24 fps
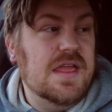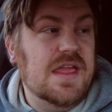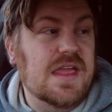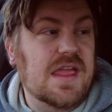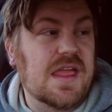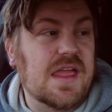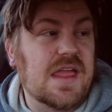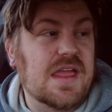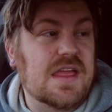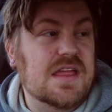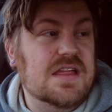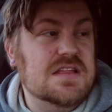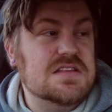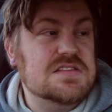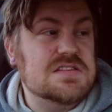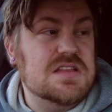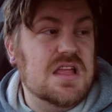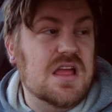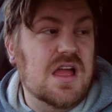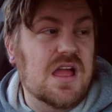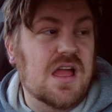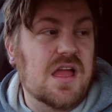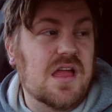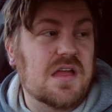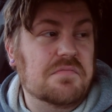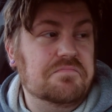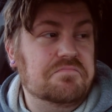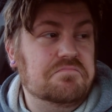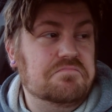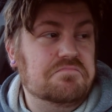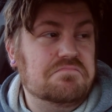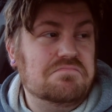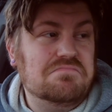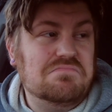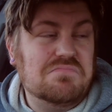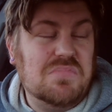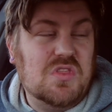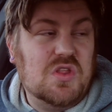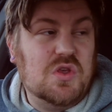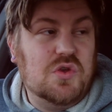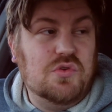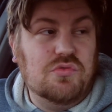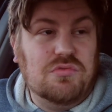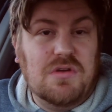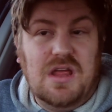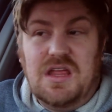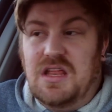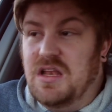It is a
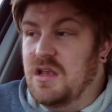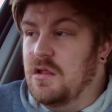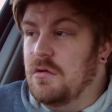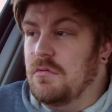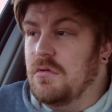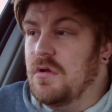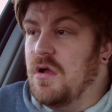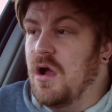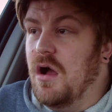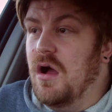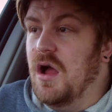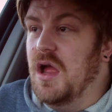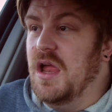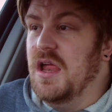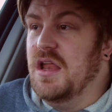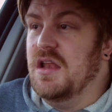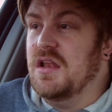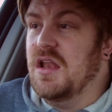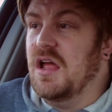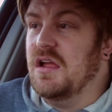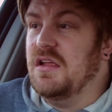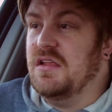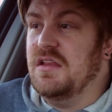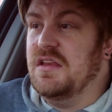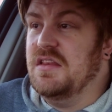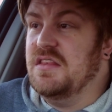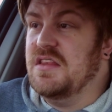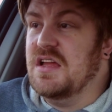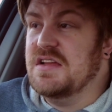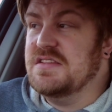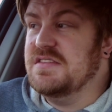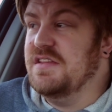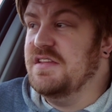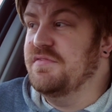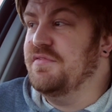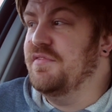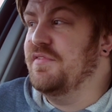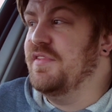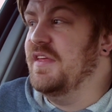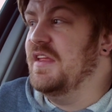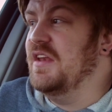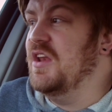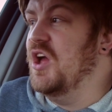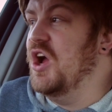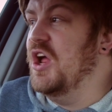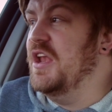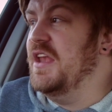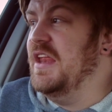great little car. It does
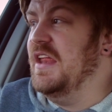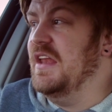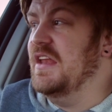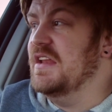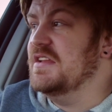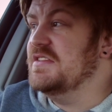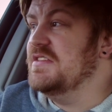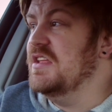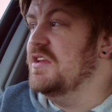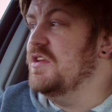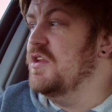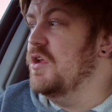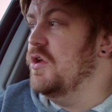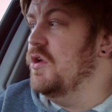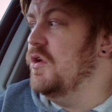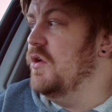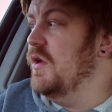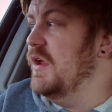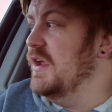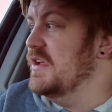everything that I need it to do.